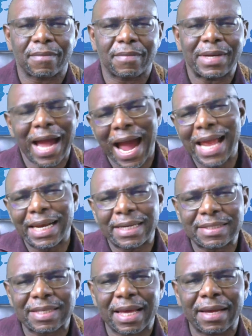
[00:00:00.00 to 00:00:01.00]
and
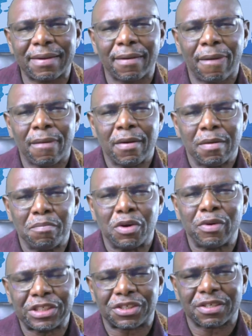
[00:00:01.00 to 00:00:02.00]
islands like
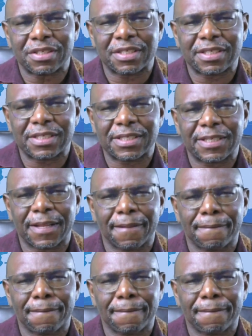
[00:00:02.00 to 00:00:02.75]
Mauritius.